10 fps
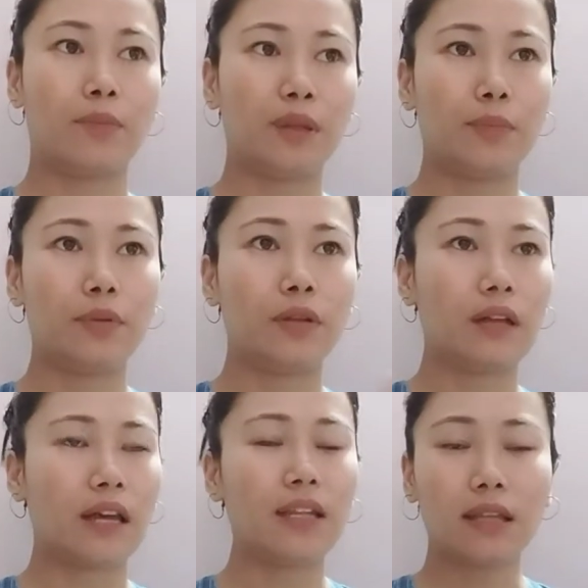people,
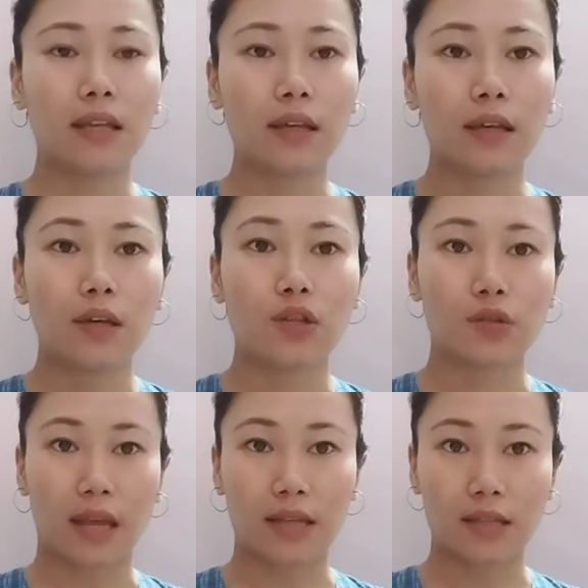anything, so
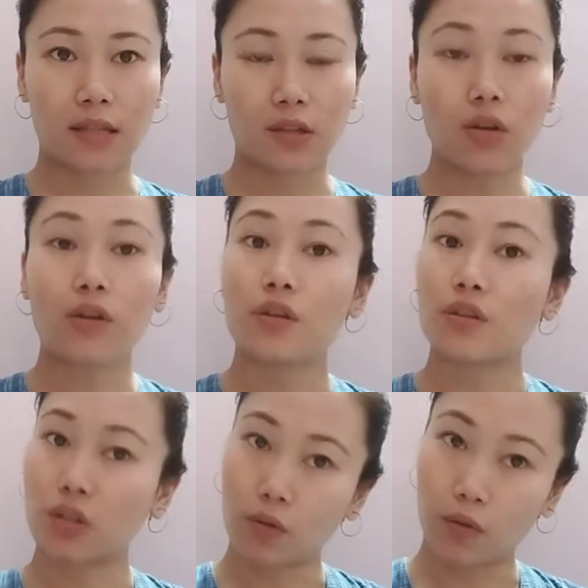that is your
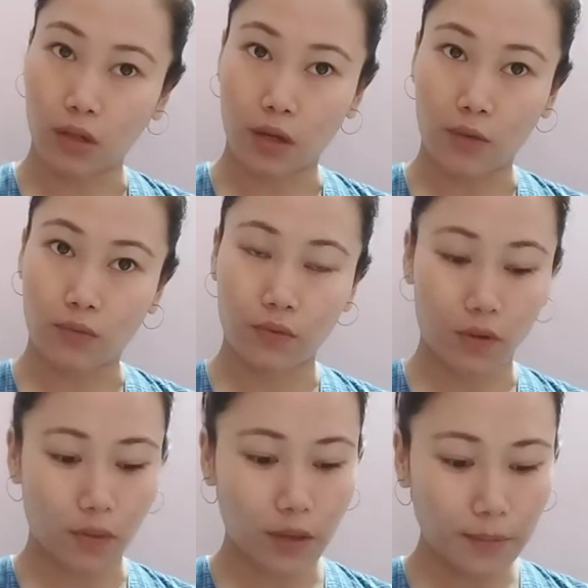singular noun. Okay,